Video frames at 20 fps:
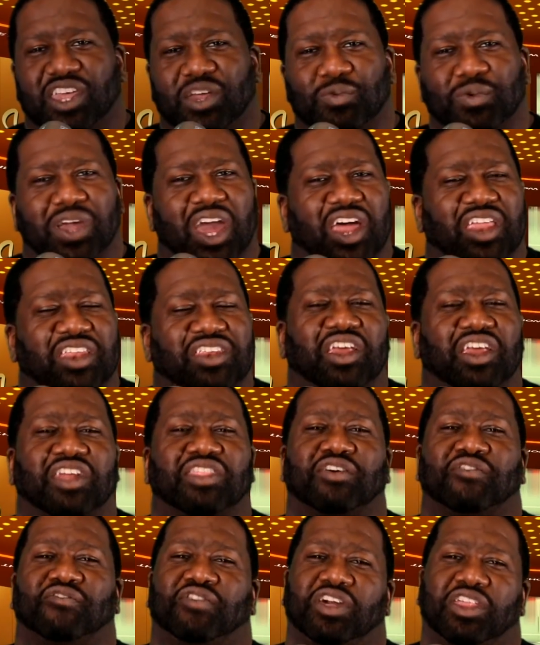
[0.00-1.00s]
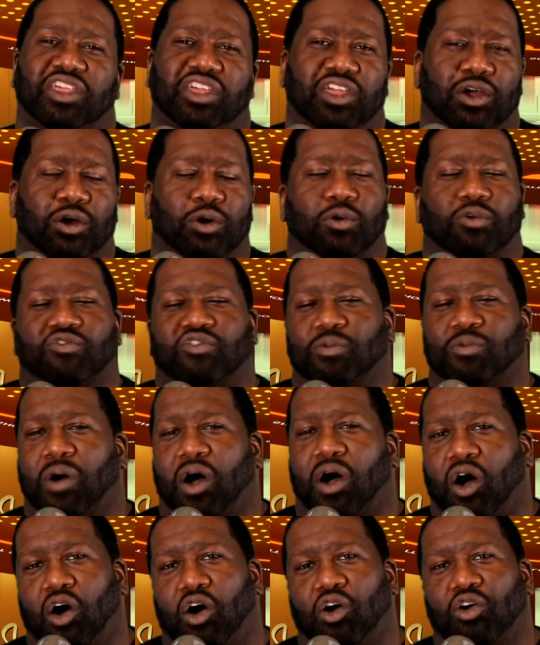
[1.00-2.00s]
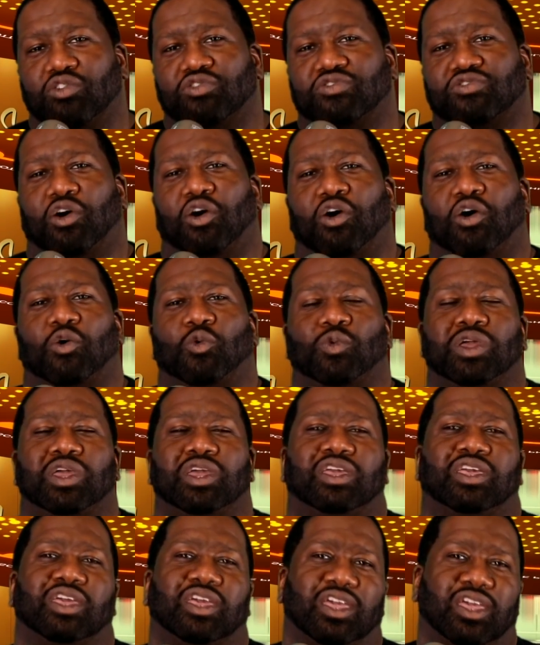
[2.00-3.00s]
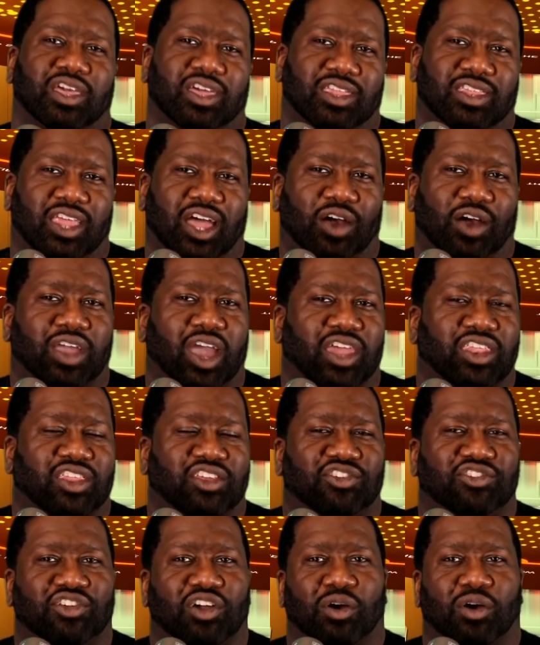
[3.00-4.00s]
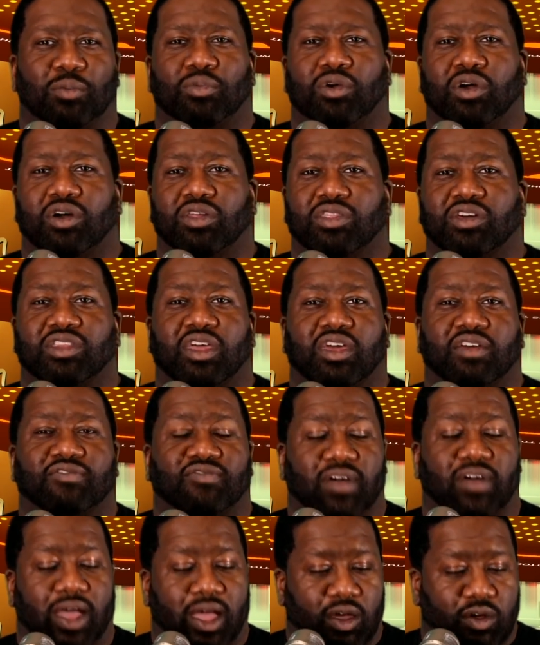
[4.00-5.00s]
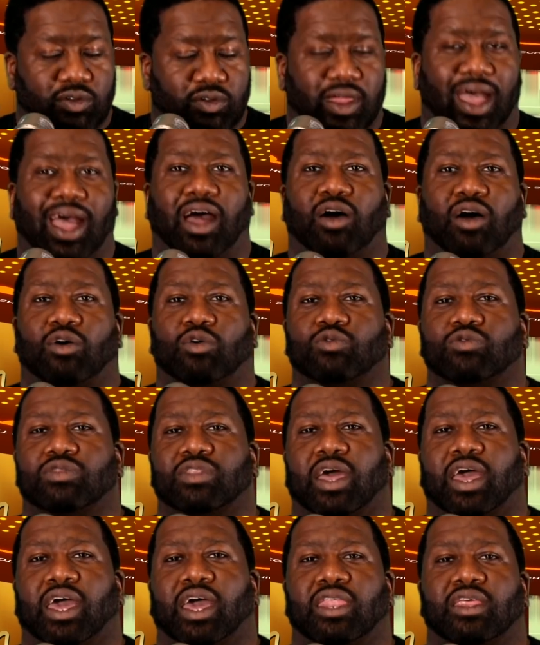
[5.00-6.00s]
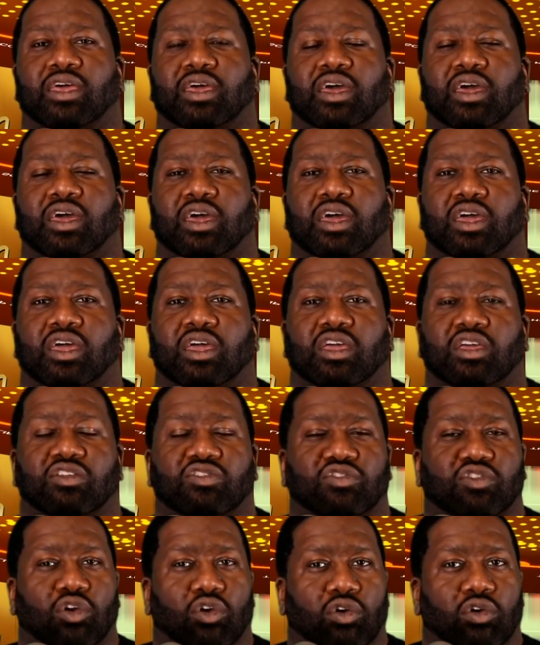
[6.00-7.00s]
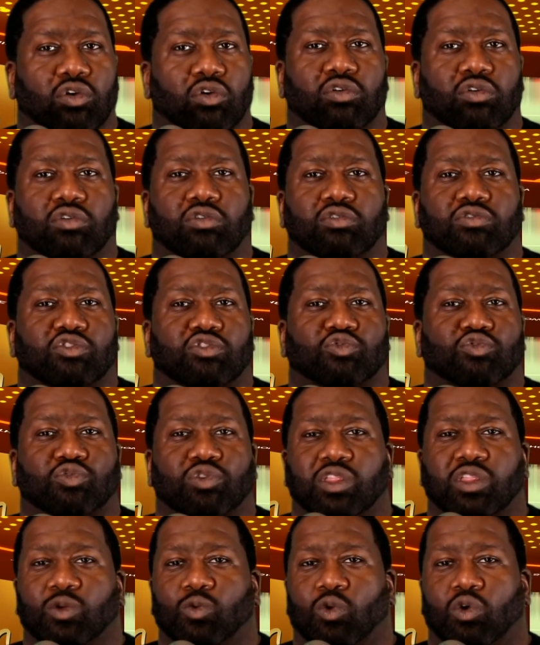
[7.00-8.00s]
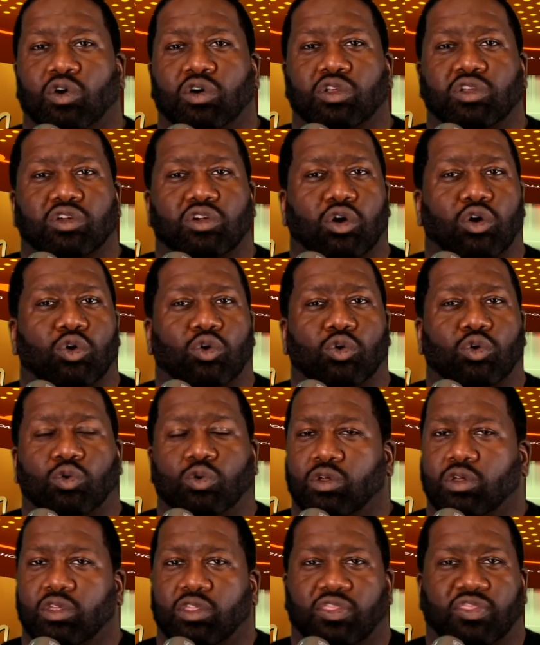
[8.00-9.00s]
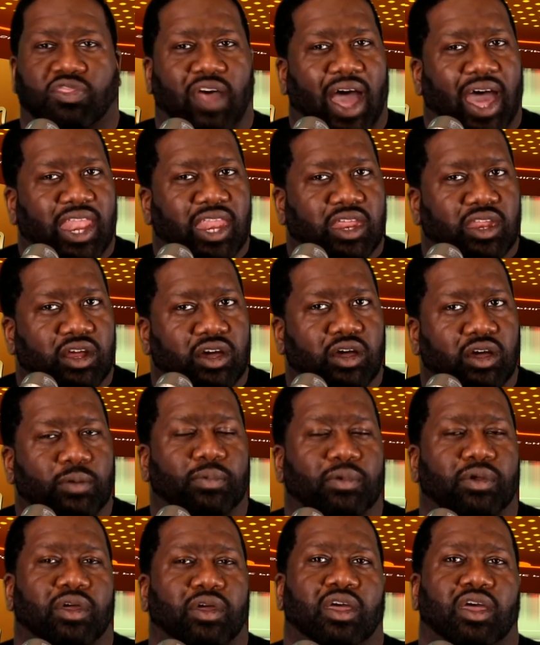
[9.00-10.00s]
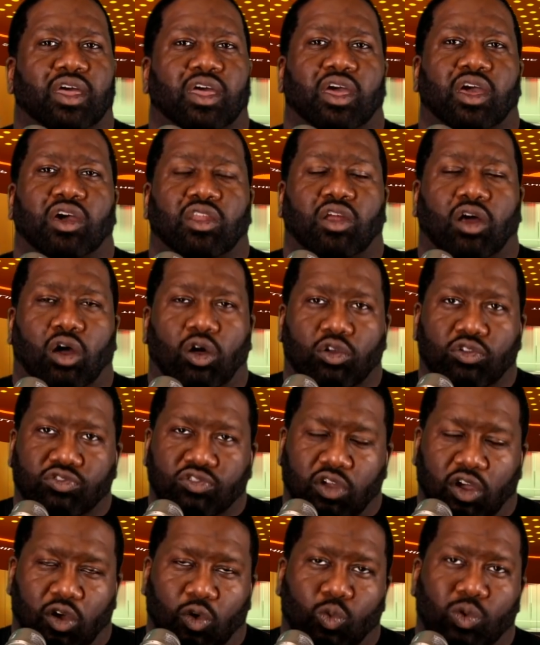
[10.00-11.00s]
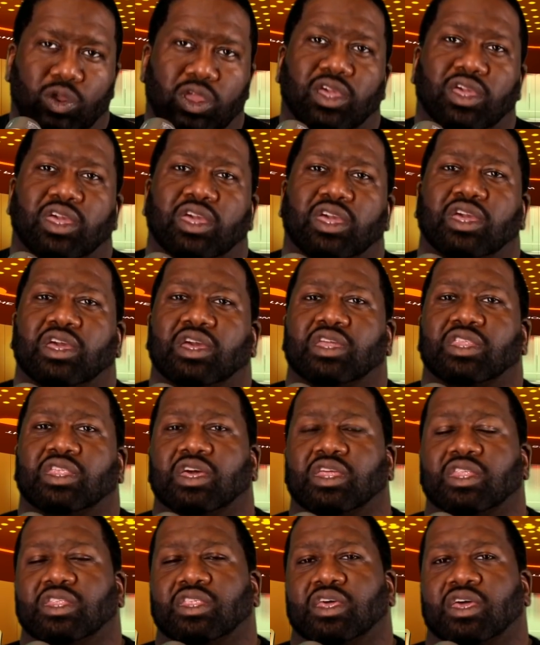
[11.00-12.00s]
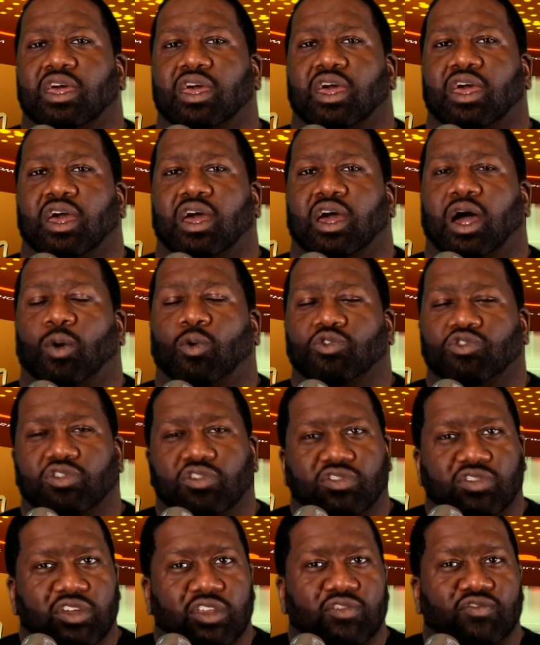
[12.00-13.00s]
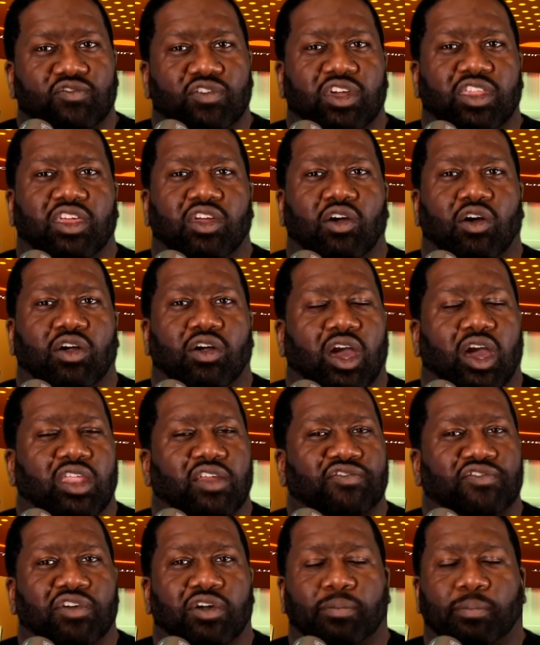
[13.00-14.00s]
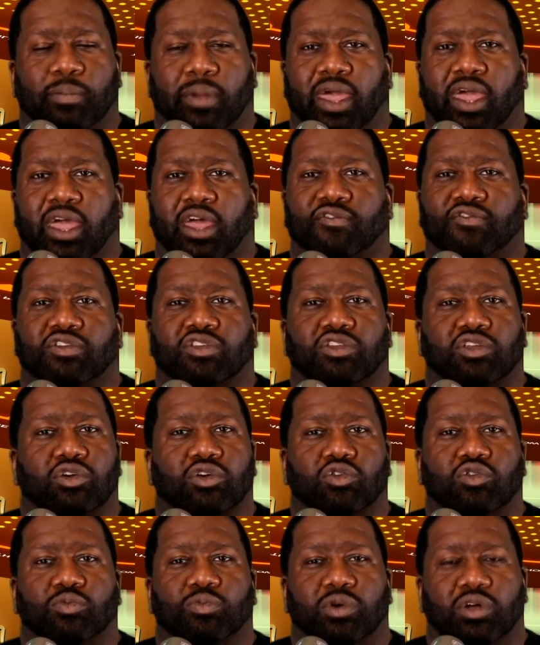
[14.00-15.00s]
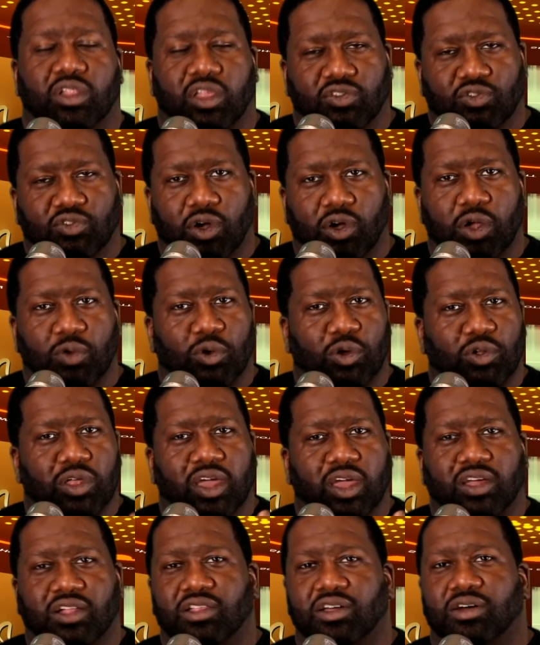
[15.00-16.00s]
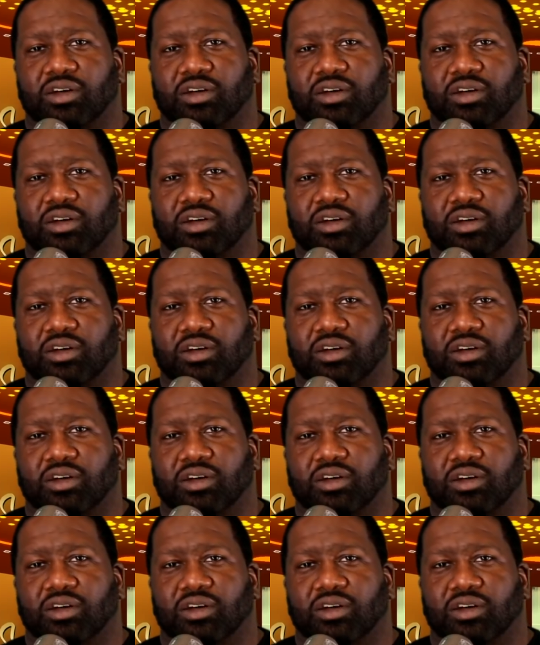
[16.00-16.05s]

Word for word: again, we got another video from All Star Weekend. Now, we got this young brother that found out that his girl just really wanted to go thought it up an All Star Weekend. And I want you to see the video. I kind of feel bad for dude, but let's go ahead and roll that